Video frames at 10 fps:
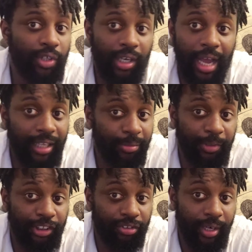your locks
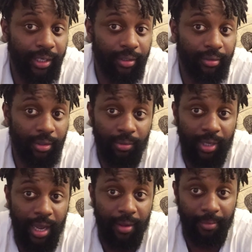be straight, no
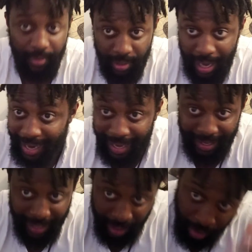cap. I got
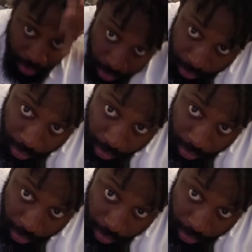a lot of new